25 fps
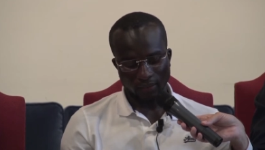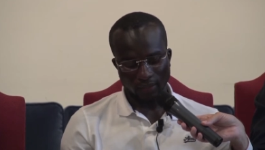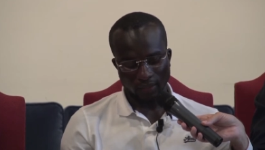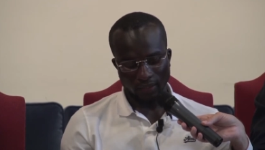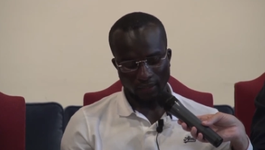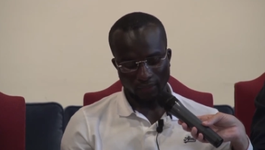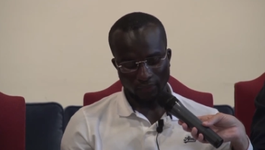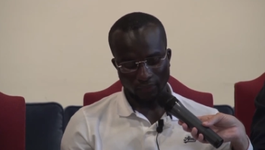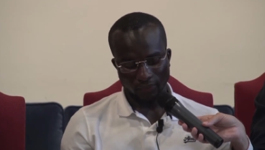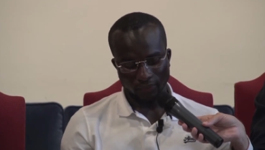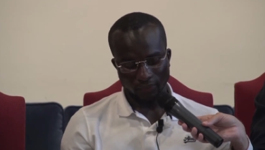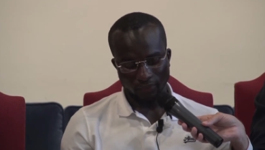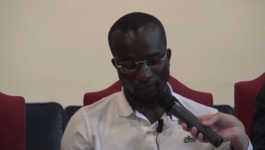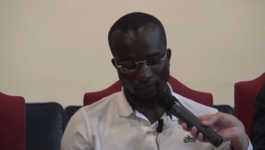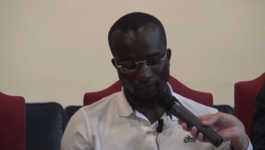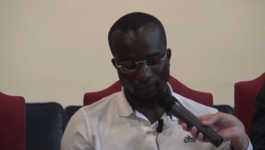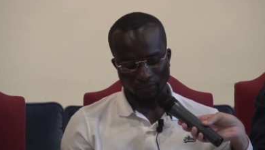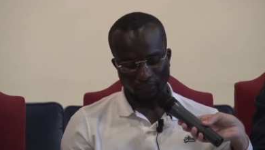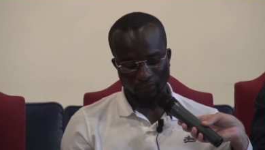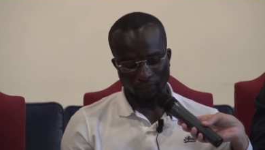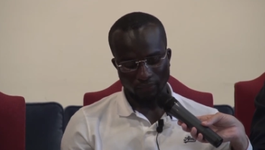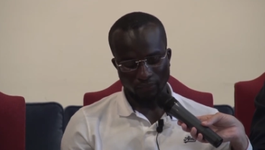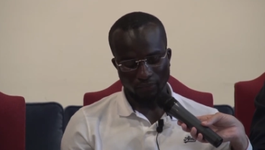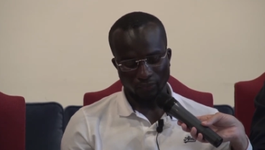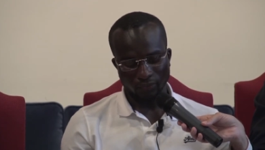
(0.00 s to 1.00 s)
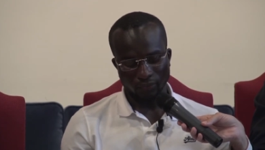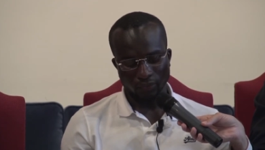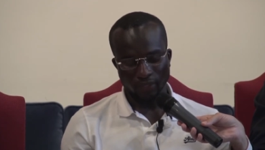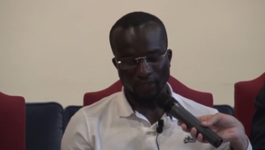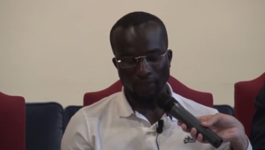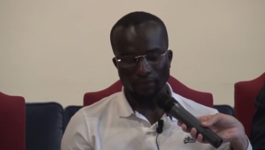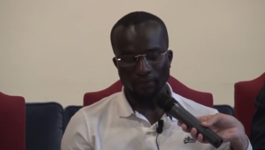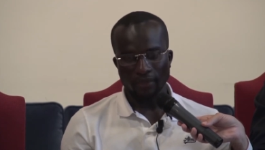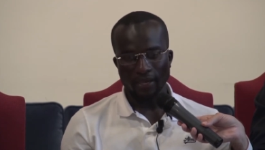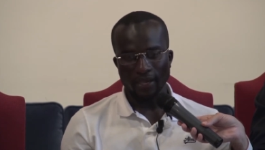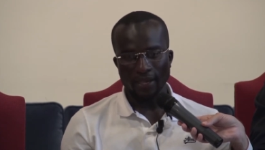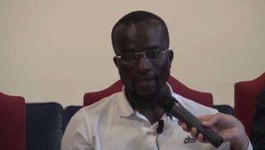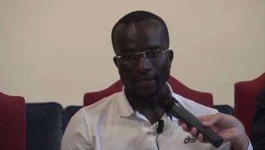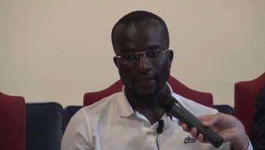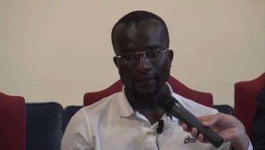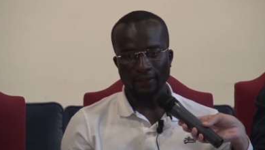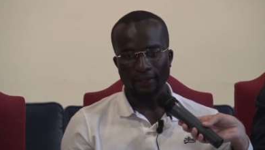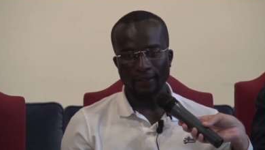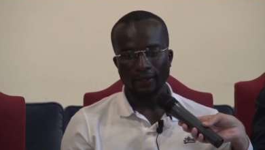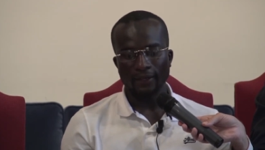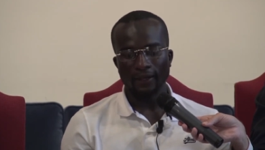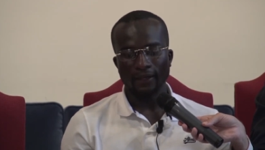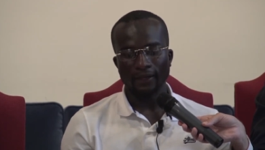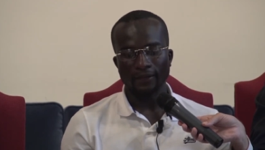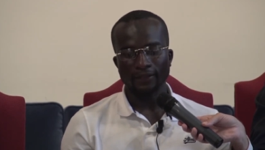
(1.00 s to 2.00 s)
And during my,
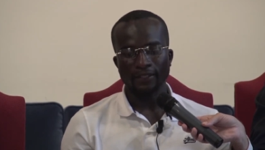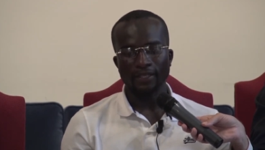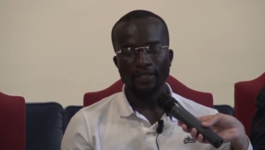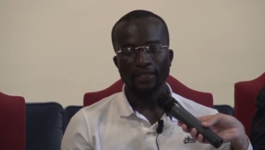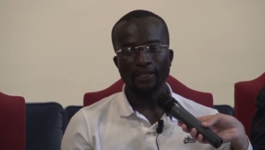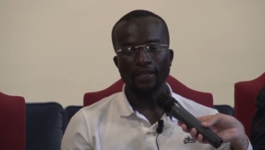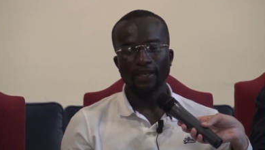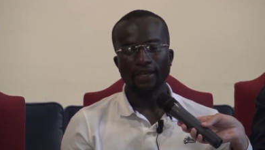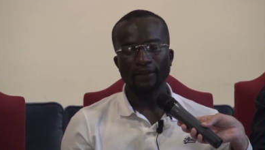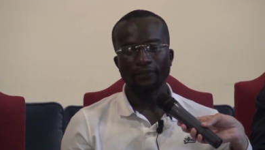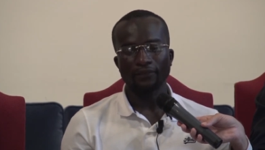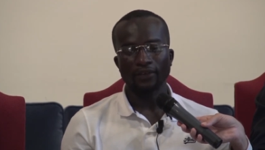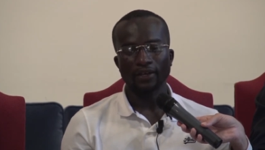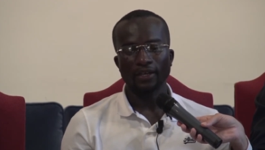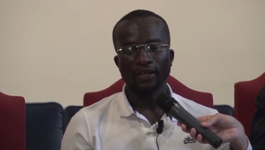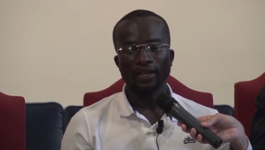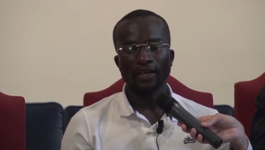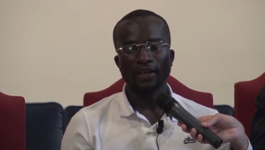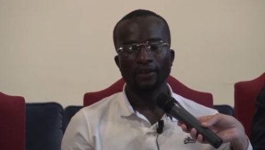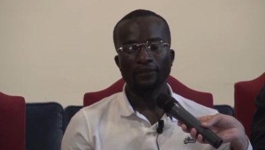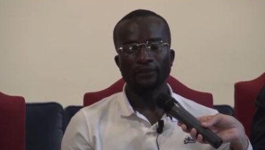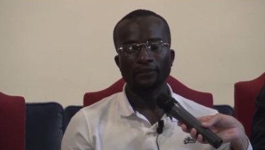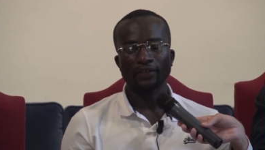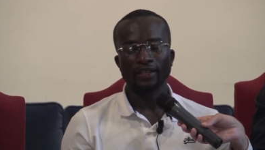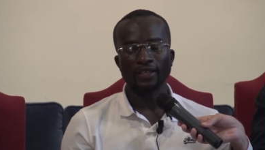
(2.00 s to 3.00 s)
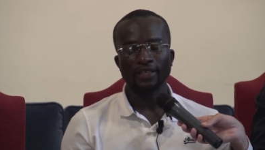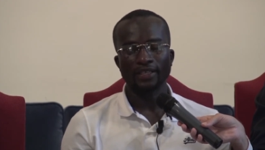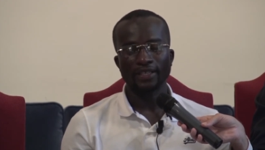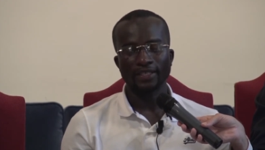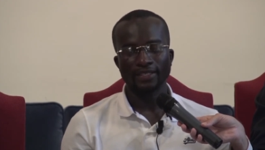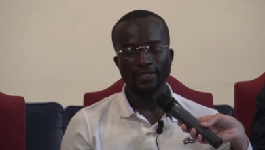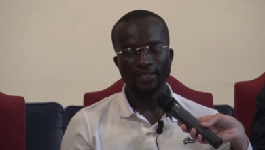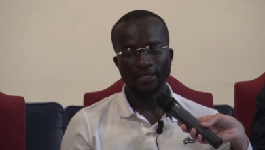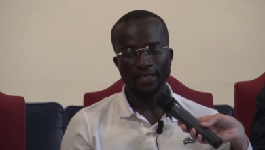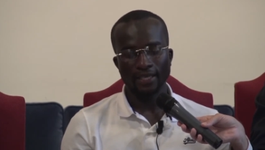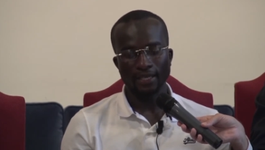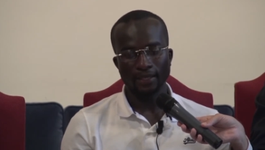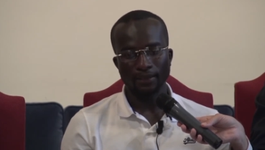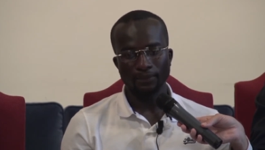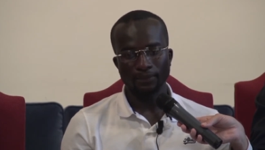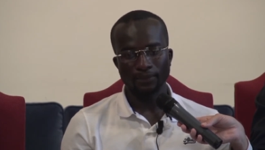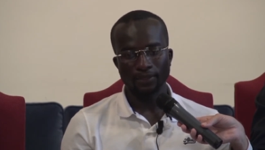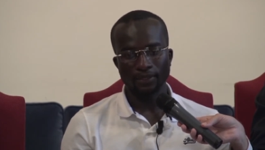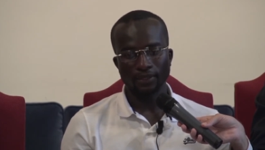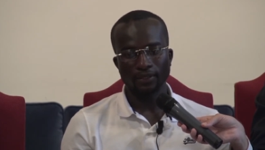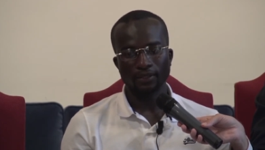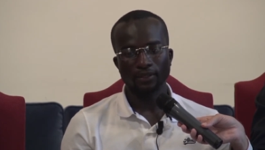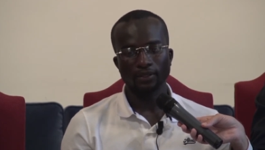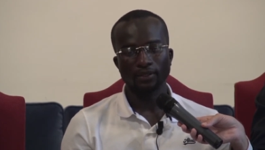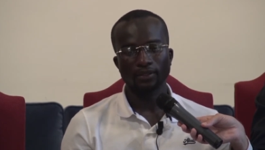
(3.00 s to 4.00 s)
then I have, I have I escaped
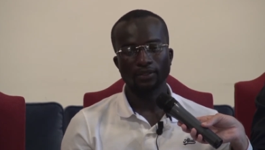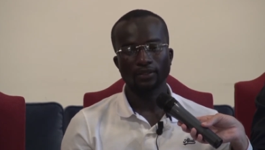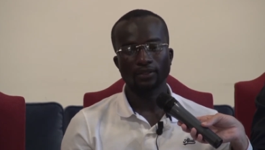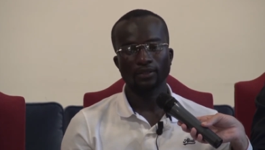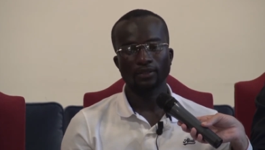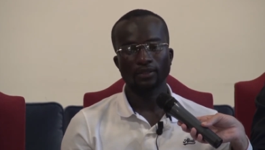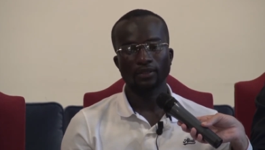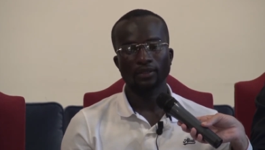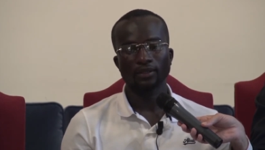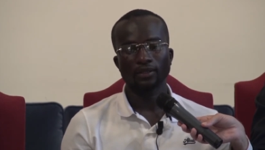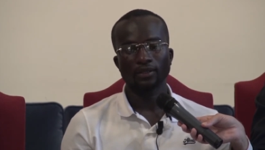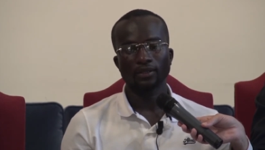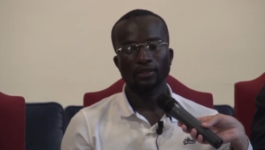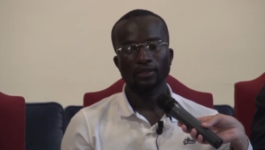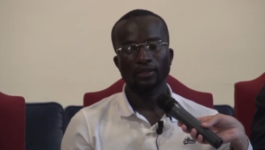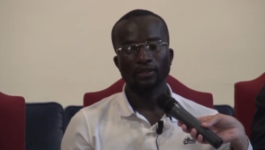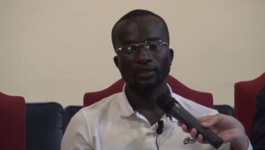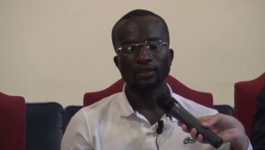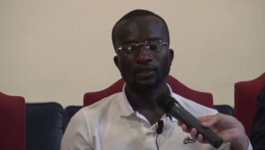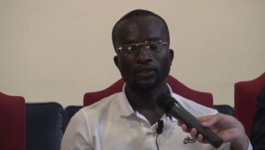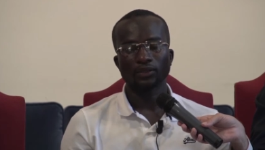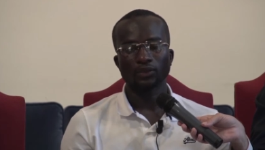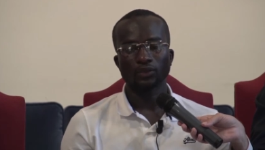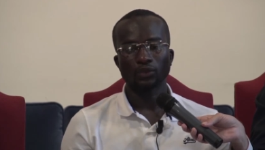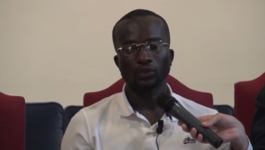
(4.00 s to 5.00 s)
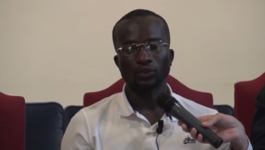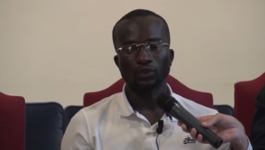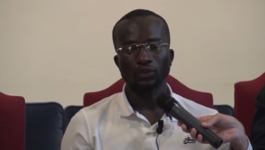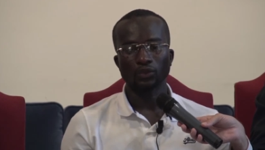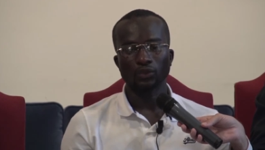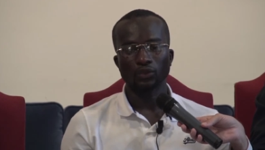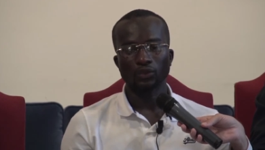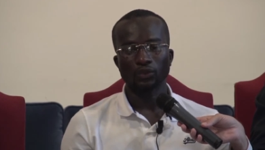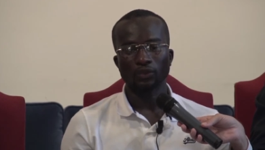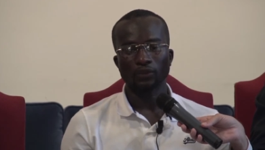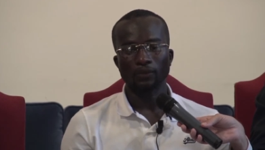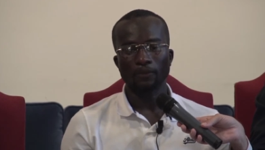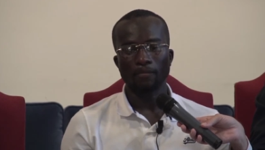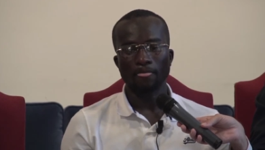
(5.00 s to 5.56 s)
to,